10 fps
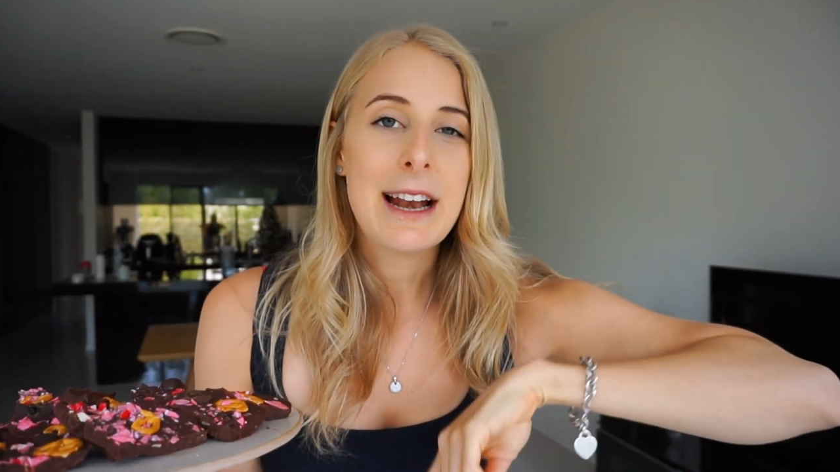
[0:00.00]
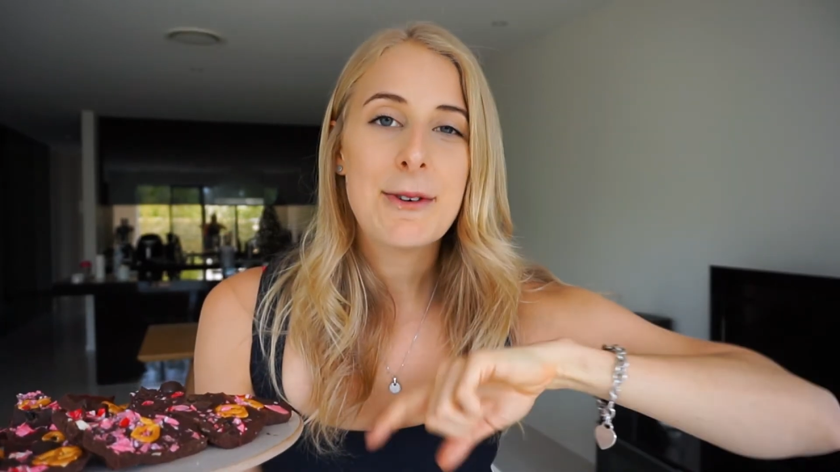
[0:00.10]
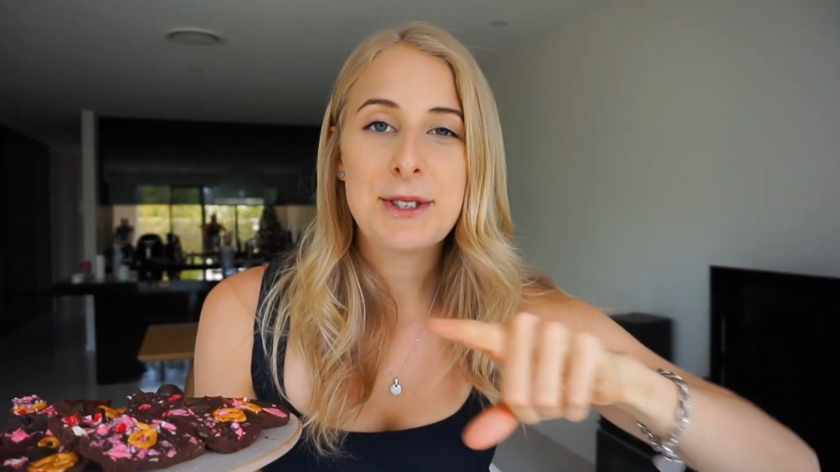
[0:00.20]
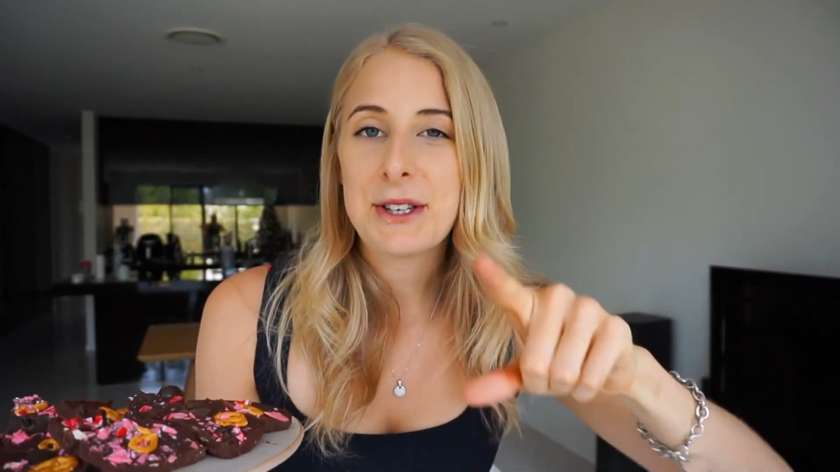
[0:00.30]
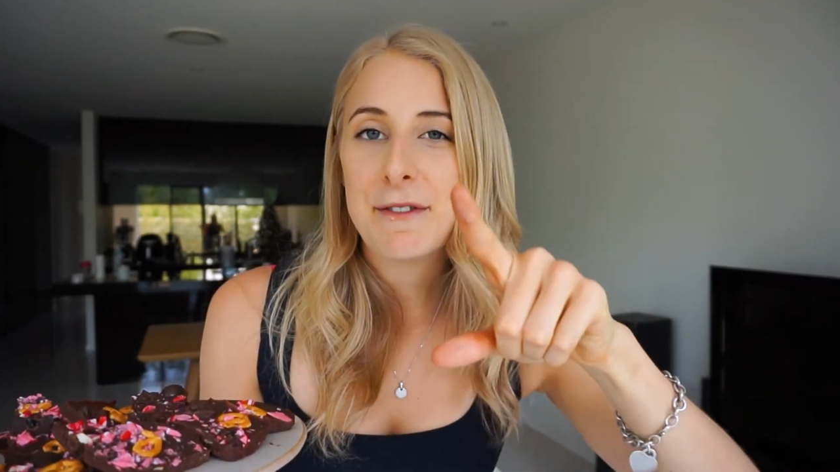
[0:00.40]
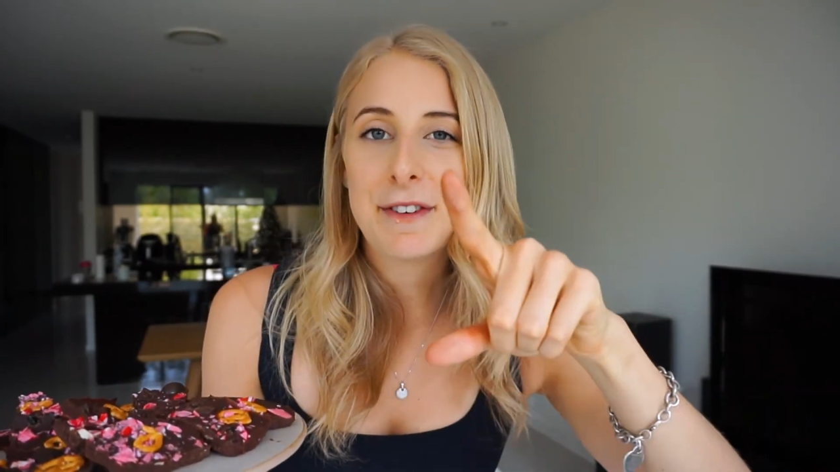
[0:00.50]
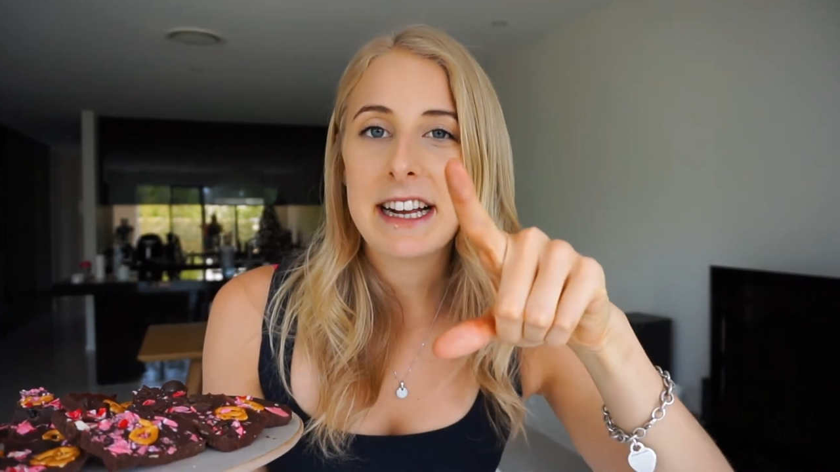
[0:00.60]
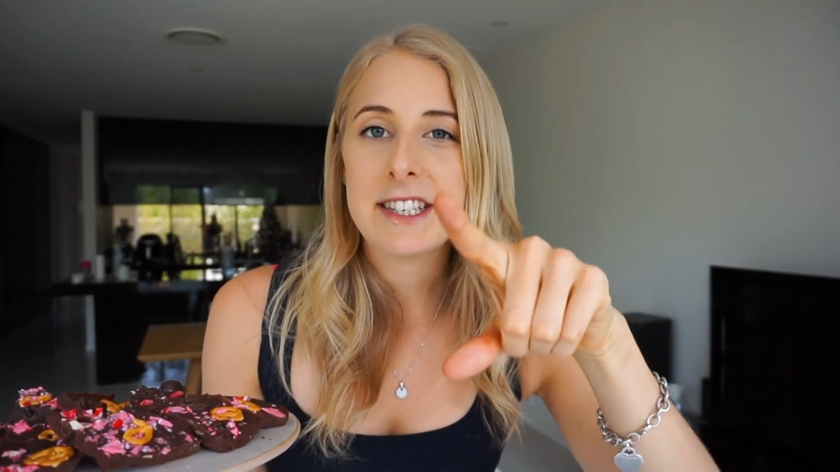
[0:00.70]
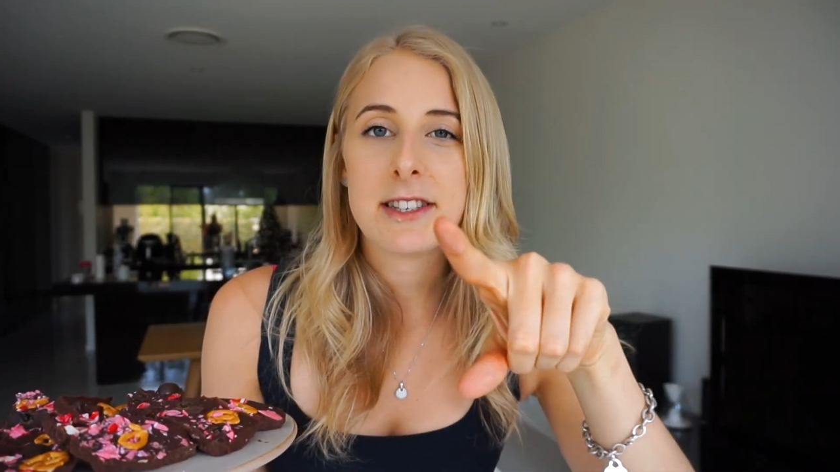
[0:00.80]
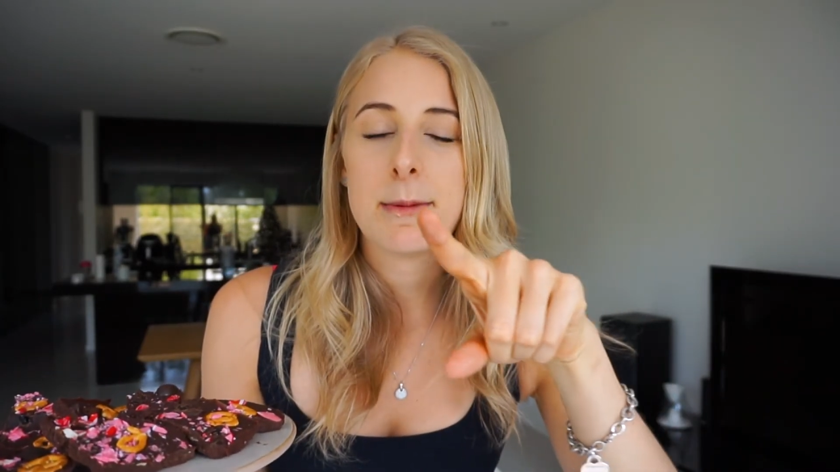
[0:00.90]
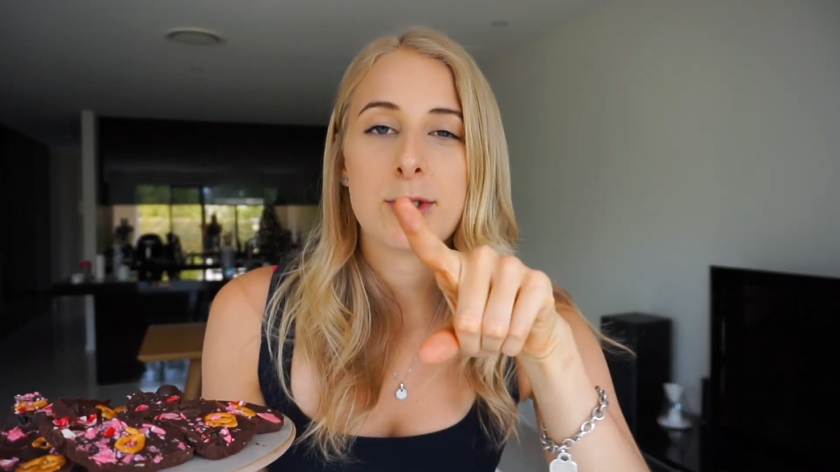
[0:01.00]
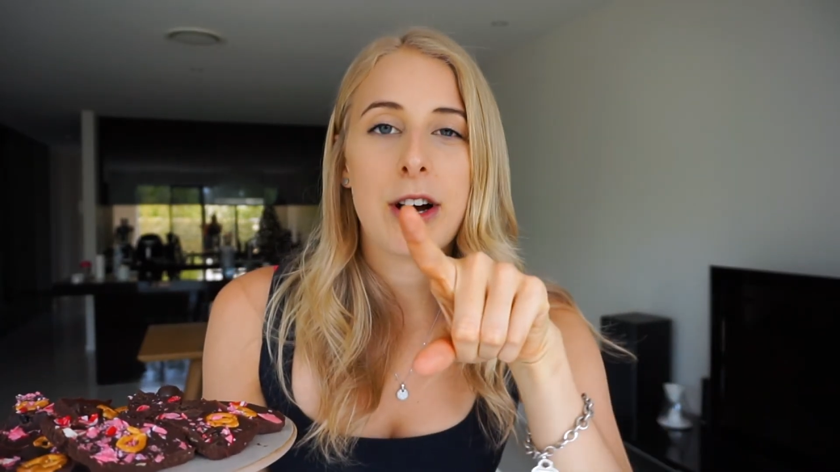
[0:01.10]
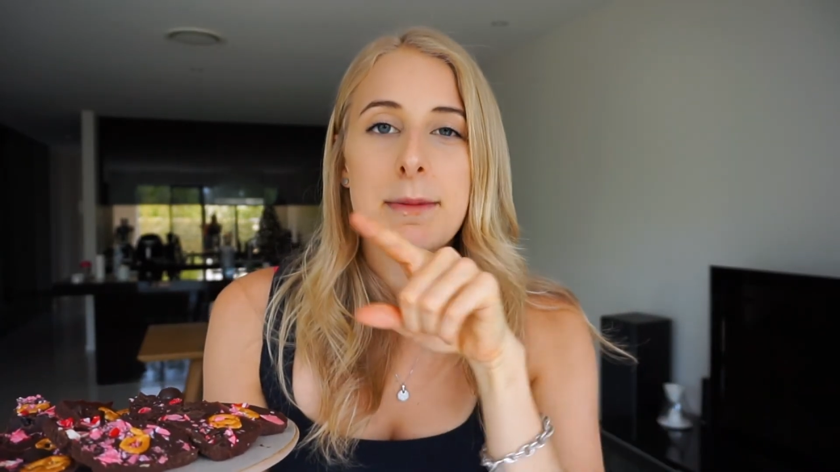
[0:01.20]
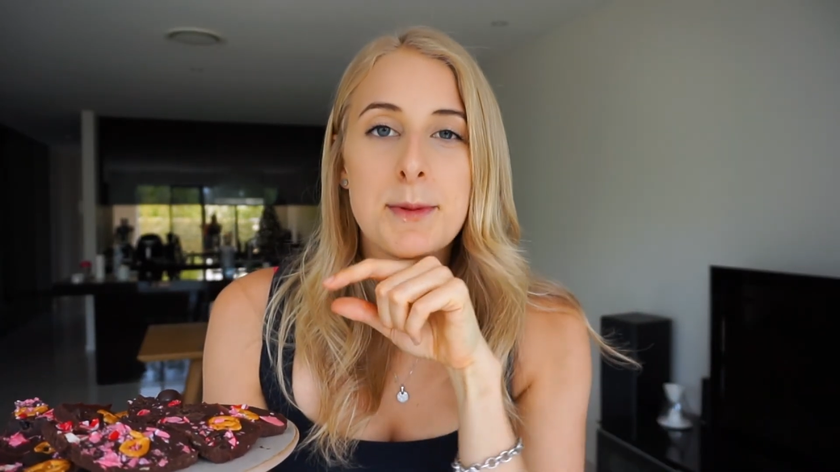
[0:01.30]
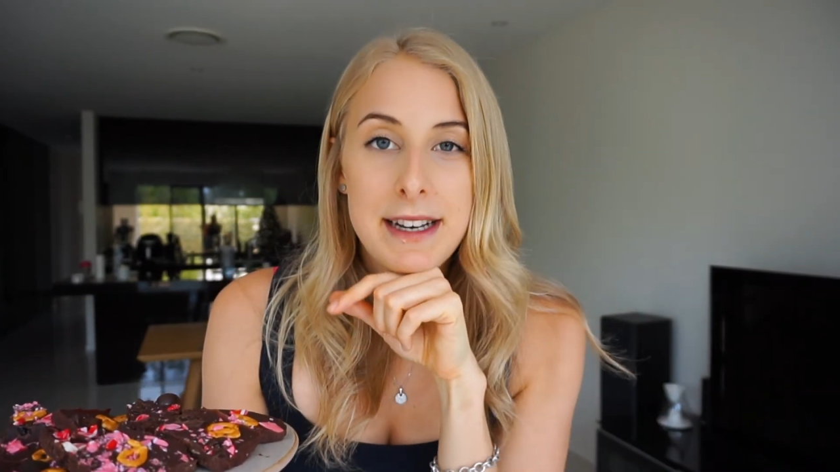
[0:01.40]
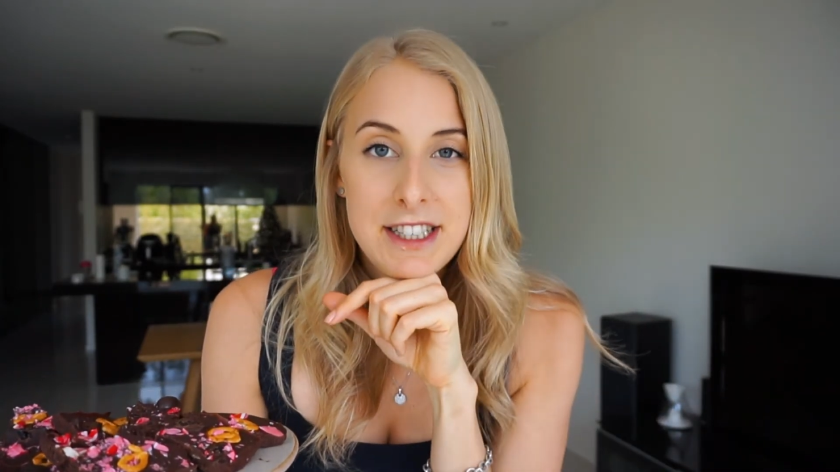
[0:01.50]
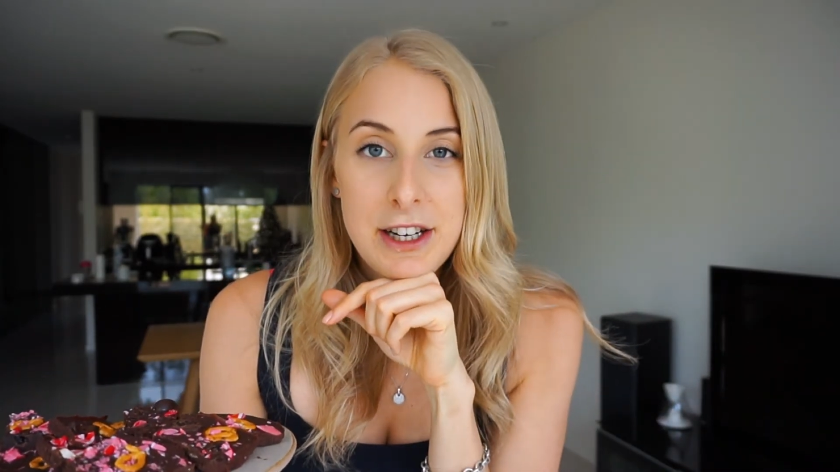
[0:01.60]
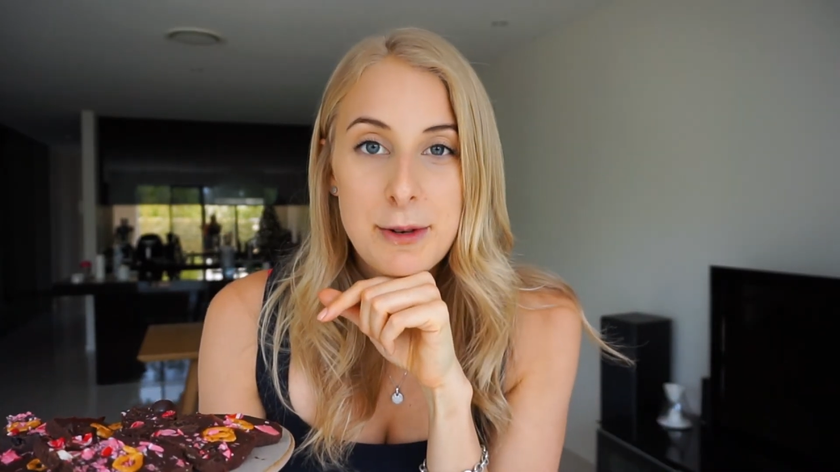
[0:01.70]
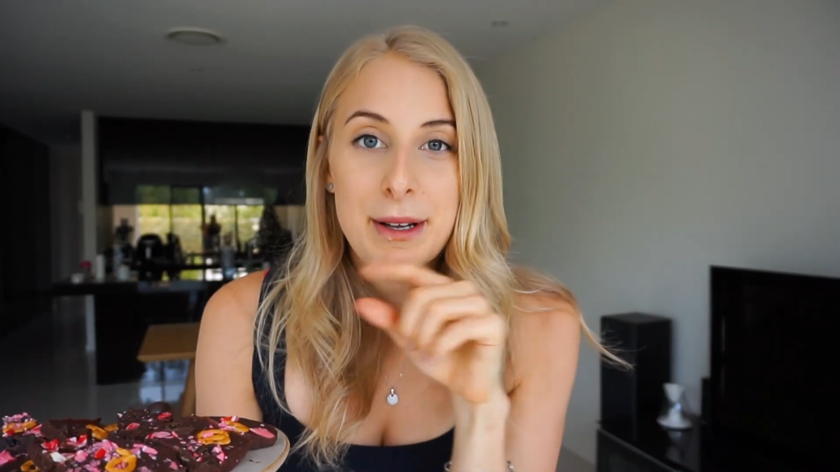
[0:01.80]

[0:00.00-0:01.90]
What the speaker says: And also don't forget to subscribe to my channel,